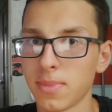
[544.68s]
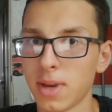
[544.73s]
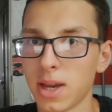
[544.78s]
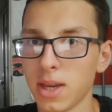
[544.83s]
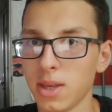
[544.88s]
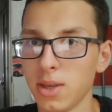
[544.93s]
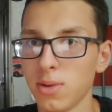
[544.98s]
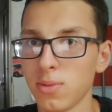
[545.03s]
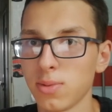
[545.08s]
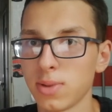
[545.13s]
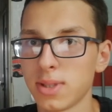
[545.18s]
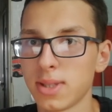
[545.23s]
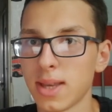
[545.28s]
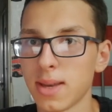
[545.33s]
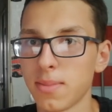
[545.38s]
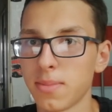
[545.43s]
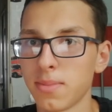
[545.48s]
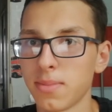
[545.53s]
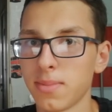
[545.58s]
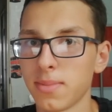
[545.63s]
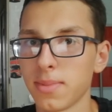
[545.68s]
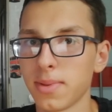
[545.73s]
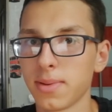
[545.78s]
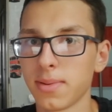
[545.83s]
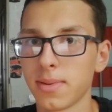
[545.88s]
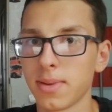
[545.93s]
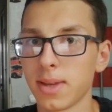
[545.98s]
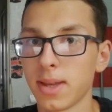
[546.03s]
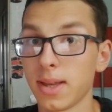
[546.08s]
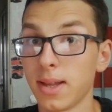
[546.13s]
I use them
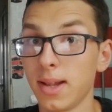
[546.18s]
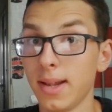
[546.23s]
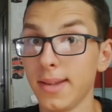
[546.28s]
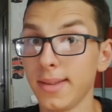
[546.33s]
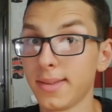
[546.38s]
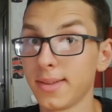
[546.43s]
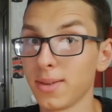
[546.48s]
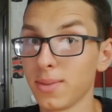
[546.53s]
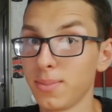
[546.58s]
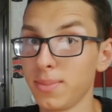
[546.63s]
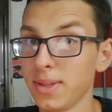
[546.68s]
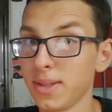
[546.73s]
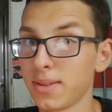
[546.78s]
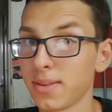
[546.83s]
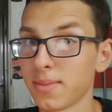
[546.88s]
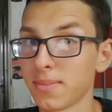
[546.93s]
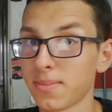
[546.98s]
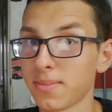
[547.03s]
a little bit.